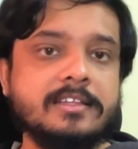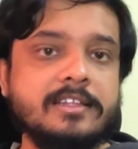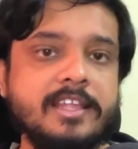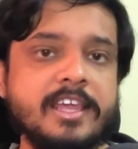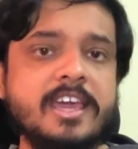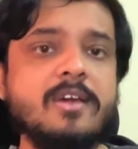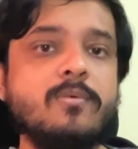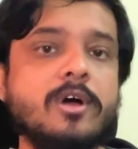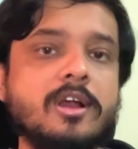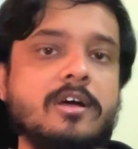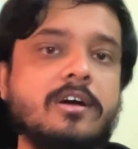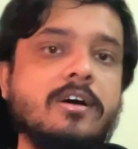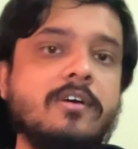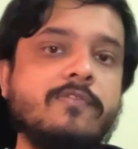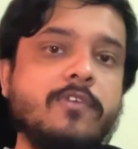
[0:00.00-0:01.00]
they
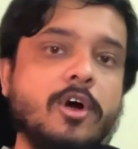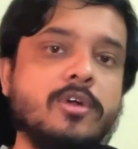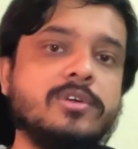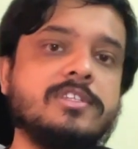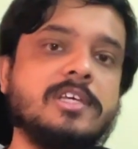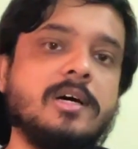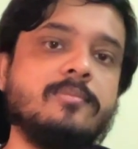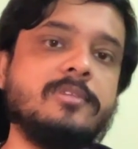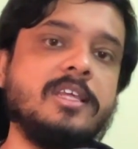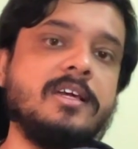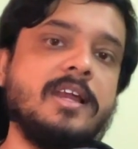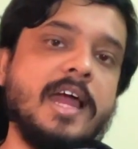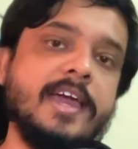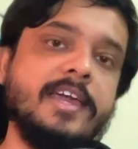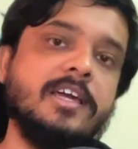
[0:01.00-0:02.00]
wanna follow something
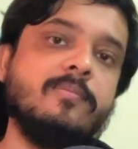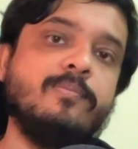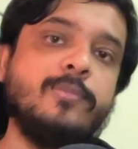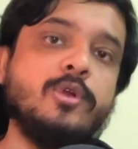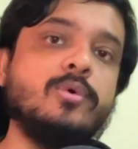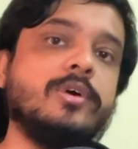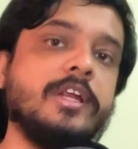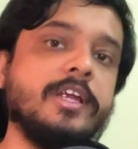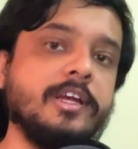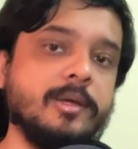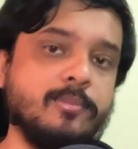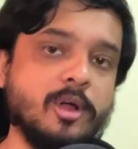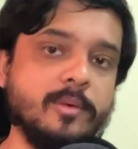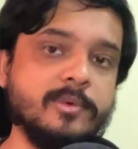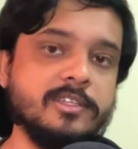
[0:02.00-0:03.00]
like blue-green
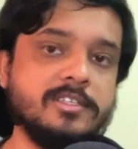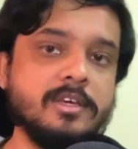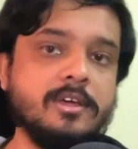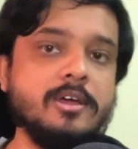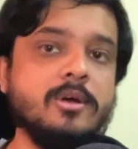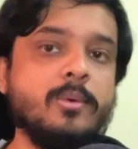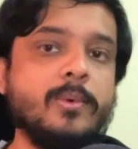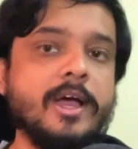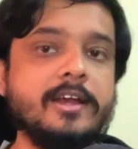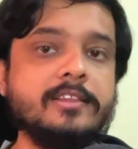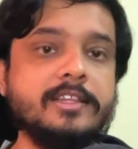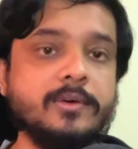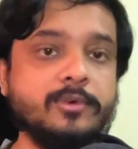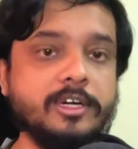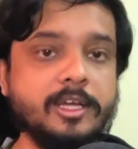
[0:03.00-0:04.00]
deployments, where
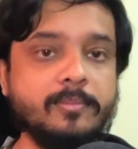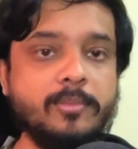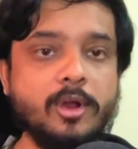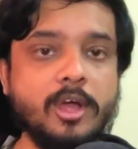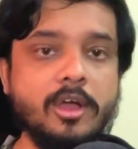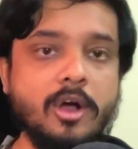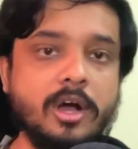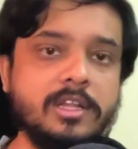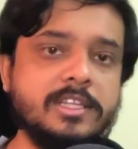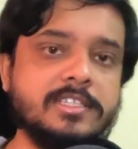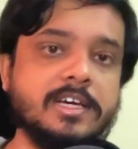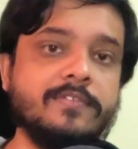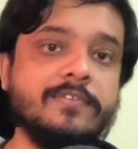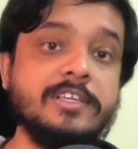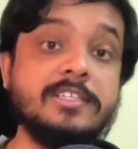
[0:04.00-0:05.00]
they would deploy all the
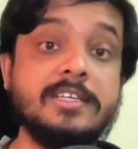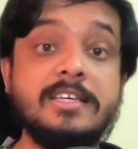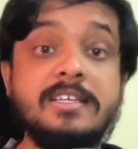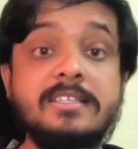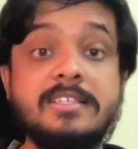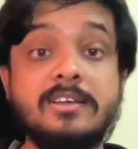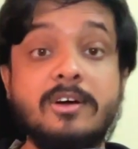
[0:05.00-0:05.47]
services